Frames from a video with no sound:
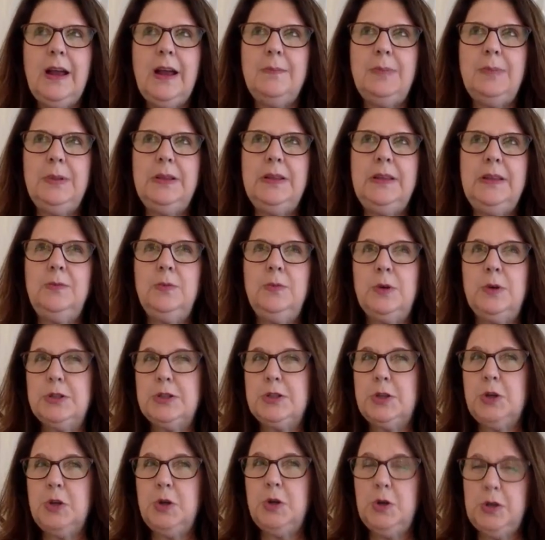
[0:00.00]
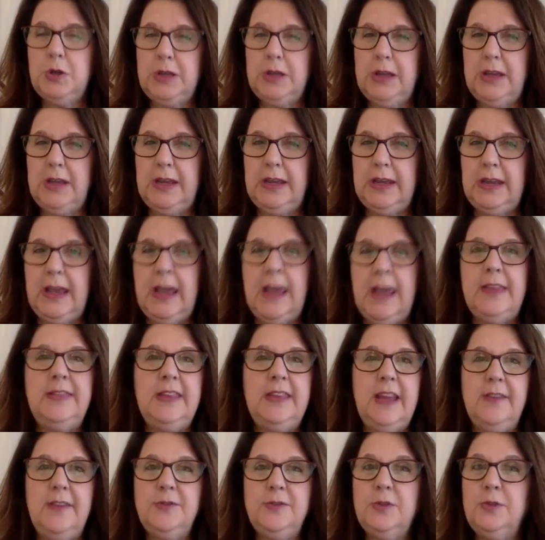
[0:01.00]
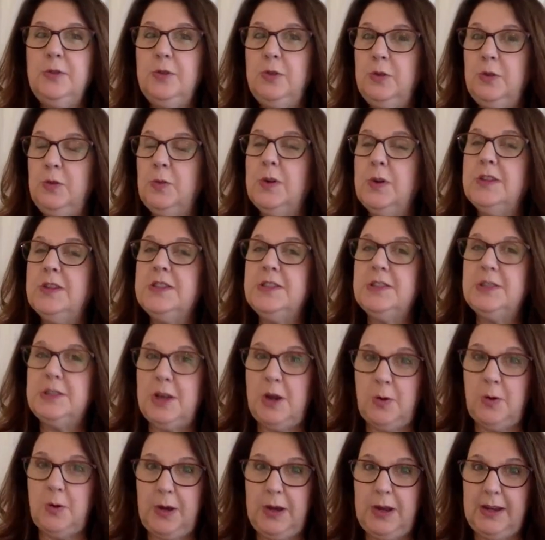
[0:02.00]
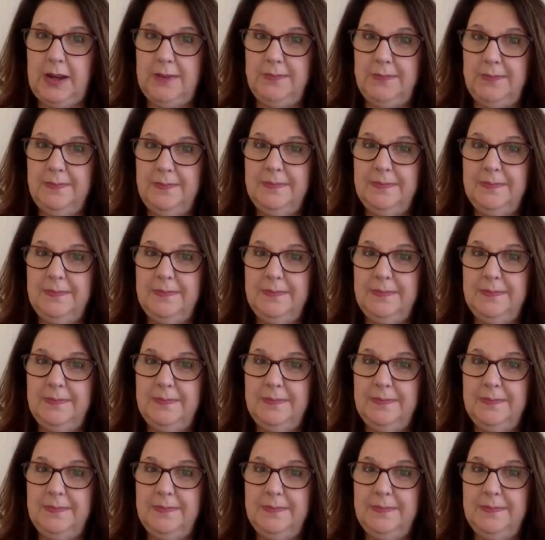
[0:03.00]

I believe, was cooking, and the afternoon was sewing.